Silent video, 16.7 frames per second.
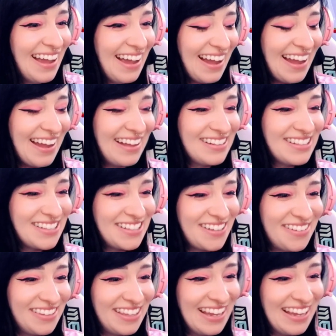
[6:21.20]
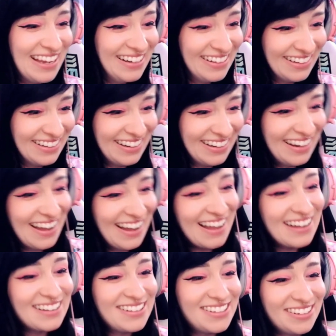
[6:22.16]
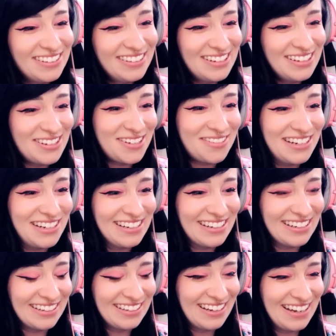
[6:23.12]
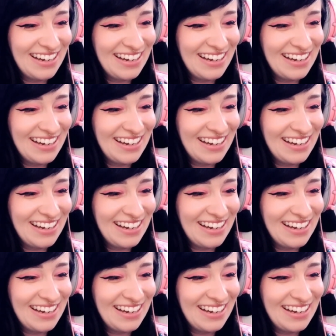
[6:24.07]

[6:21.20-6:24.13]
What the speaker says: And so then I took the drink